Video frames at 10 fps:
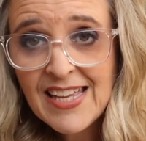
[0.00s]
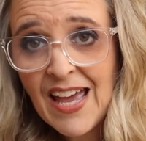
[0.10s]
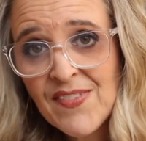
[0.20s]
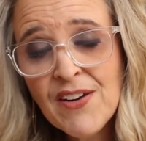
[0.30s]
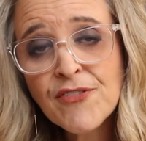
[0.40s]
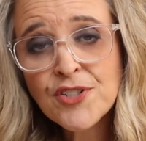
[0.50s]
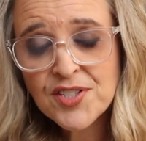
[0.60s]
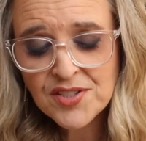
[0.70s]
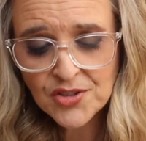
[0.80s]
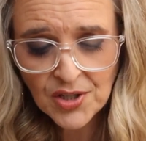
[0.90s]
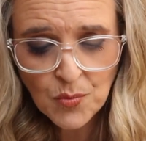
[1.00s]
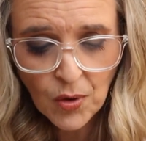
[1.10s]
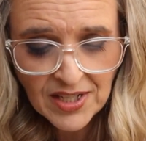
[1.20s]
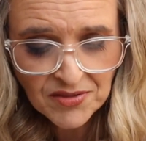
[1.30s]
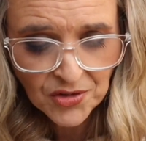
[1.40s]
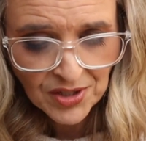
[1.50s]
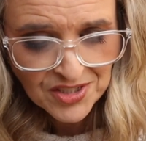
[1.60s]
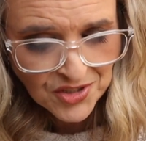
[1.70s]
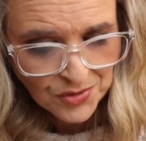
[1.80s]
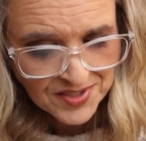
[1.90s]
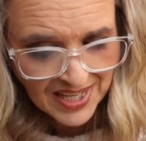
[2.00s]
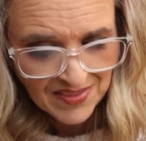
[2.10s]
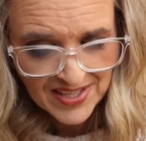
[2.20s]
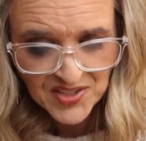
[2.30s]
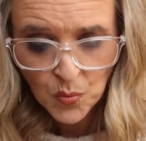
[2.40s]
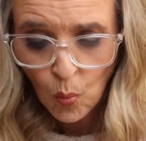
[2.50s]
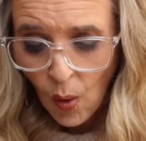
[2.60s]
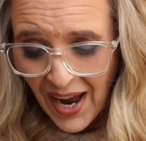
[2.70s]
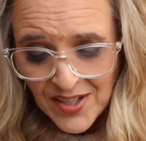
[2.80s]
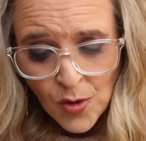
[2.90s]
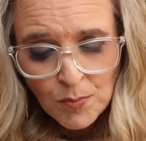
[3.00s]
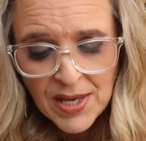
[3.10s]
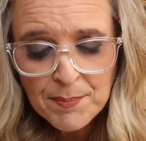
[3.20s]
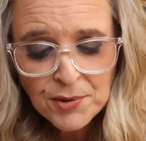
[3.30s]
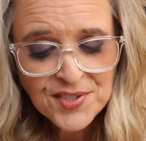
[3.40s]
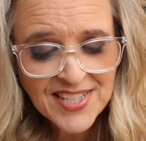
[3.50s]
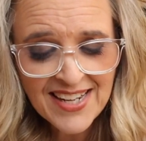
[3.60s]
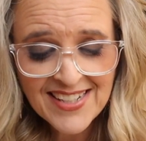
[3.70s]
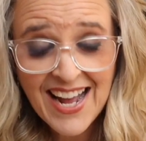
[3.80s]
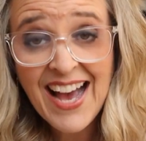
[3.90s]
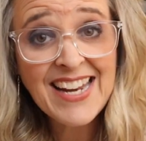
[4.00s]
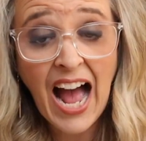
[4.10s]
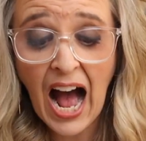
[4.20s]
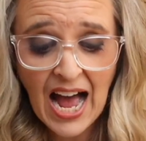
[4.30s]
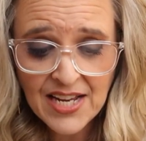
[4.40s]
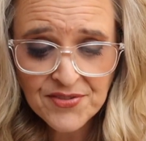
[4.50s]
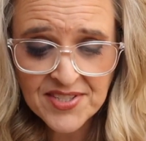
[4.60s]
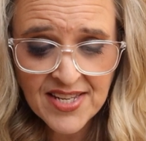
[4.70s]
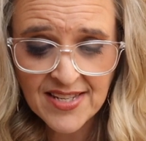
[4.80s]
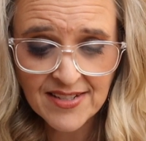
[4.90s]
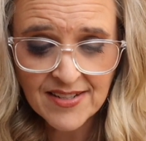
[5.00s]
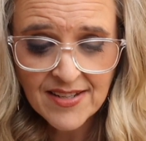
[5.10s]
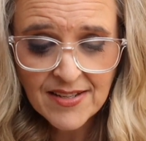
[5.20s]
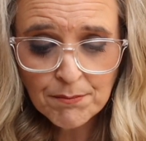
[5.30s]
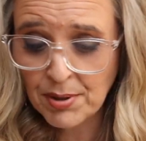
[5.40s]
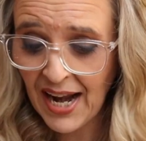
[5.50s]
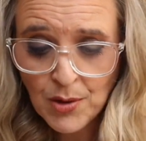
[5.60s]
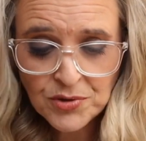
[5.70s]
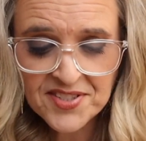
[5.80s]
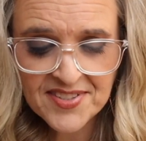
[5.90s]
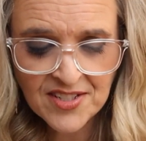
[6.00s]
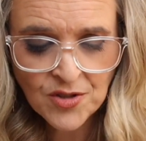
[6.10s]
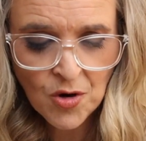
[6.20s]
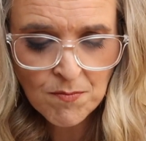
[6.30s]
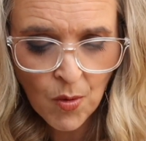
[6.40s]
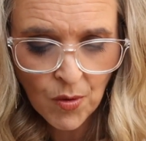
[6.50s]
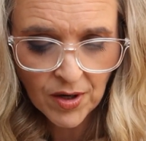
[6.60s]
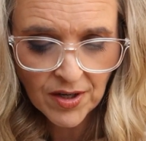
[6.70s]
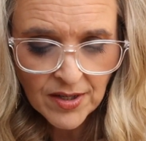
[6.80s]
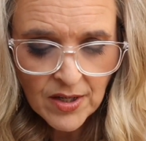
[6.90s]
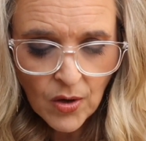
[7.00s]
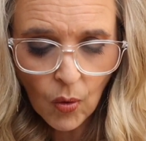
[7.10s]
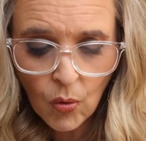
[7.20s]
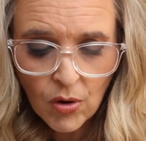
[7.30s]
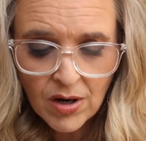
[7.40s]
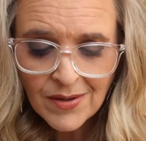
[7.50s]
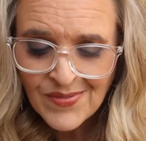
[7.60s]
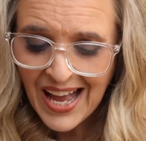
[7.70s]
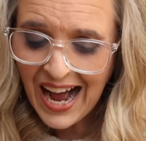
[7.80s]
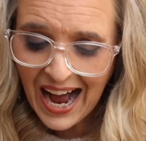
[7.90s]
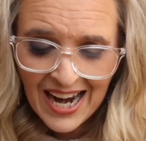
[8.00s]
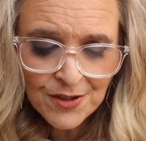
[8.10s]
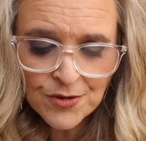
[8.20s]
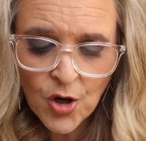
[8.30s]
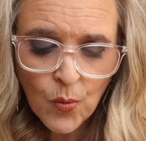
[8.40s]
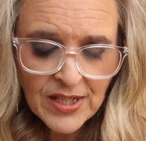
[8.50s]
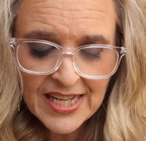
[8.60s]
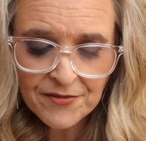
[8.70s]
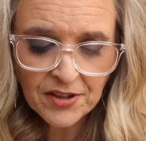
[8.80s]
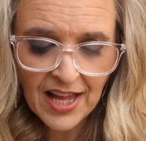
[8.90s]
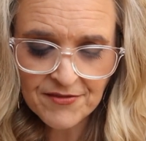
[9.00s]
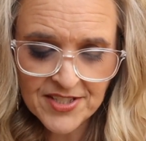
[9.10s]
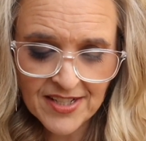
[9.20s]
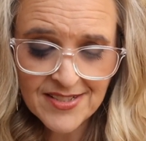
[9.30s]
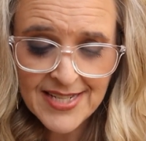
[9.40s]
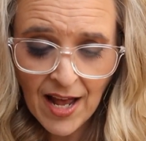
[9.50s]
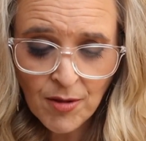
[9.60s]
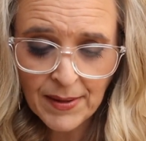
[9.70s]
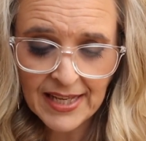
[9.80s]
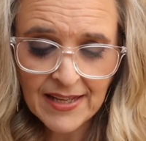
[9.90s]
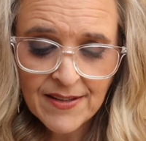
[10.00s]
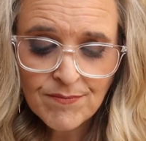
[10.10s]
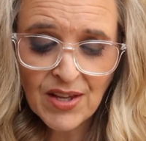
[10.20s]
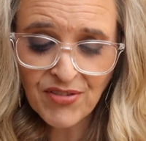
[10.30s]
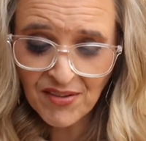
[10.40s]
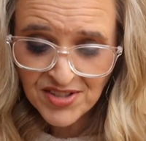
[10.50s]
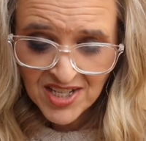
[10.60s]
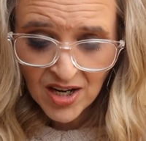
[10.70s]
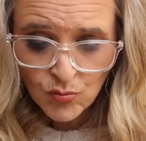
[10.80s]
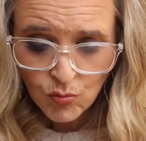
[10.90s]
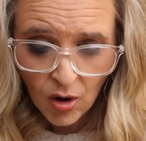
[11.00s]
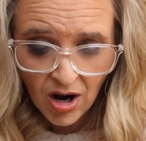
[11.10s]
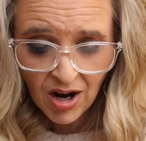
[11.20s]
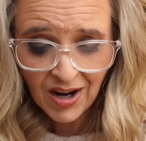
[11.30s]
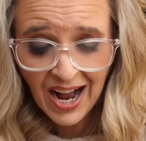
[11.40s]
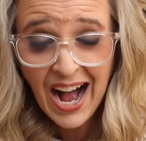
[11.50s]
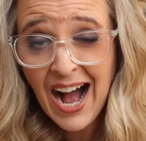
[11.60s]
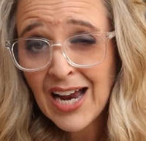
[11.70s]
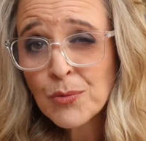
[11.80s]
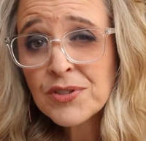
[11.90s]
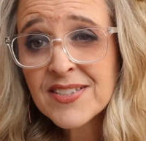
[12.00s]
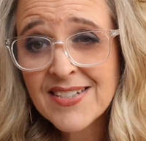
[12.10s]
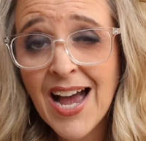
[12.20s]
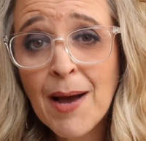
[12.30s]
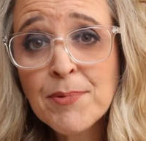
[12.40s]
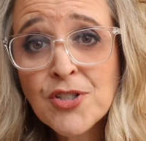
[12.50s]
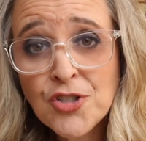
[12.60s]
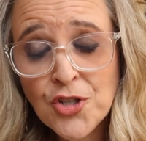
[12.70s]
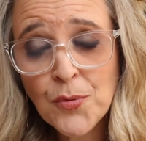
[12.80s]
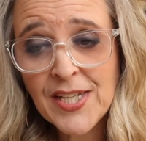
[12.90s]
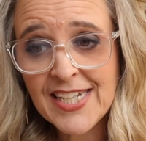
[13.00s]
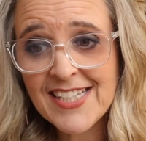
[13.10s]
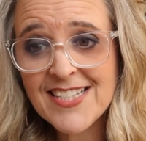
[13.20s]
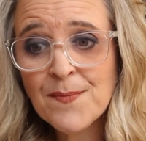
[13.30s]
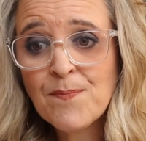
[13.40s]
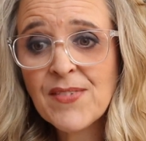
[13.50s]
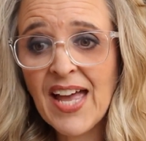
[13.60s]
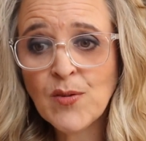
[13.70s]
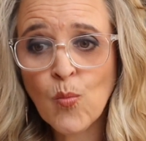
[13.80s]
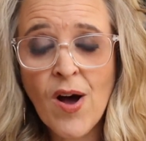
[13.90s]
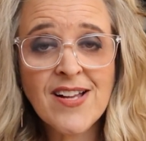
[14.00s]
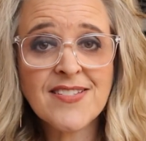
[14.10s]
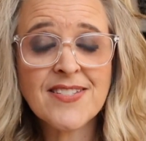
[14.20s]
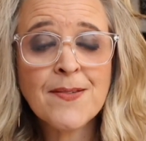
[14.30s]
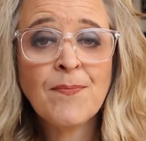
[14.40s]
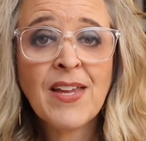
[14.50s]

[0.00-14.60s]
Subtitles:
And then verses 31 and 32 say this, "Why don't people say to God, 'I have sinned, but I will sin no more'? Or, 'I don't know what evil I've done. Tell me, if I've done wrong, I will stop doing it at once."